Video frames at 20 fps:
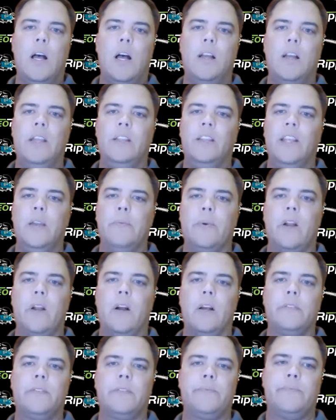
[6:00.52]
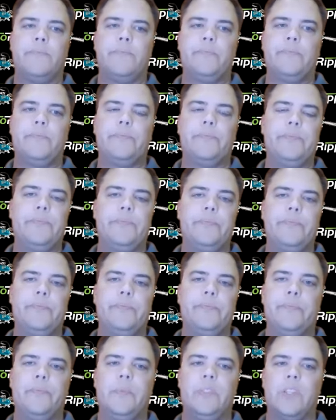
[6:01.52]
In labor costs.
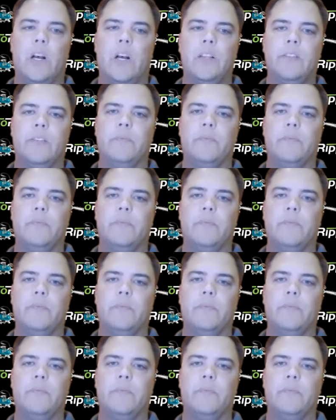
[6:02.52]
It's awesome.